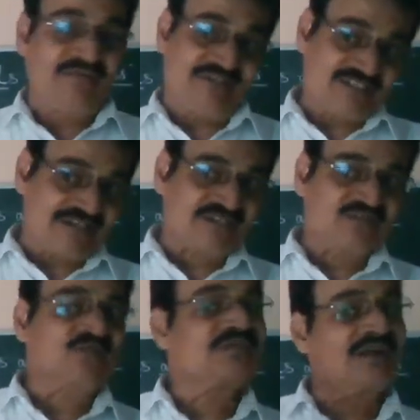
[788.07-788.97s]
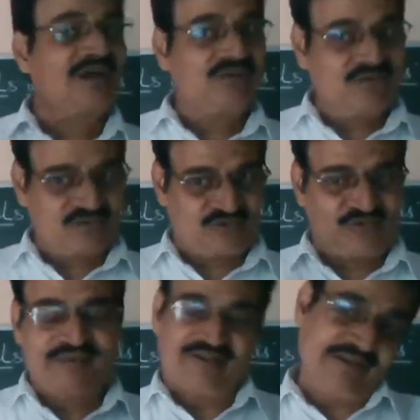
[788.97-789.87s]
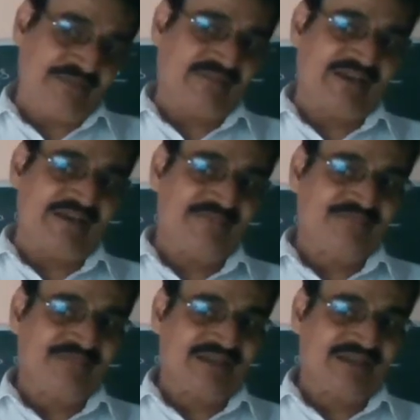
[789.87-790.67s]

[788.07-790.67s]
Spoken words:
visitors could now, whosoever came there,